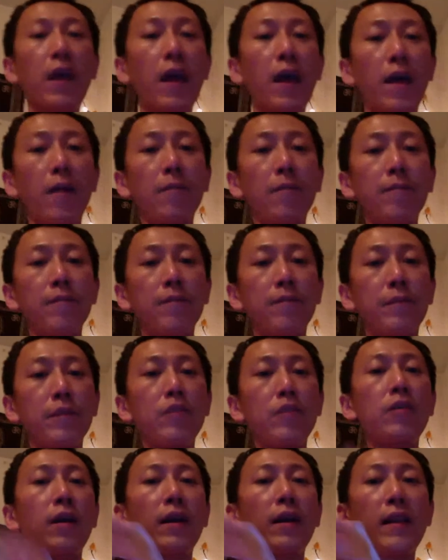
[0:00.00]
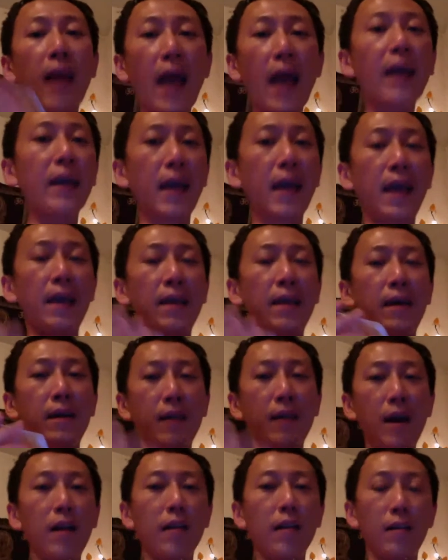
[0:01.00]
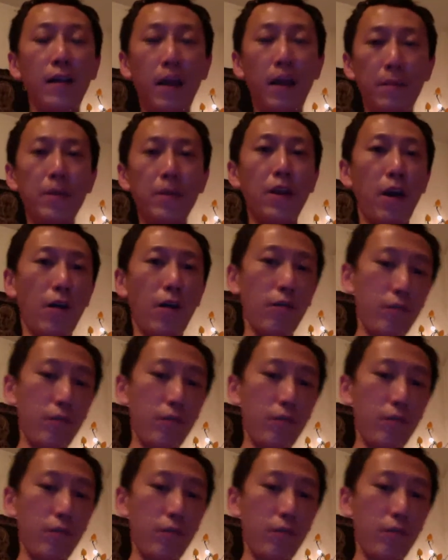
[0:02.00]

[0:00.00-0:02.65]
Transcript: them you're lacking a color, let me know.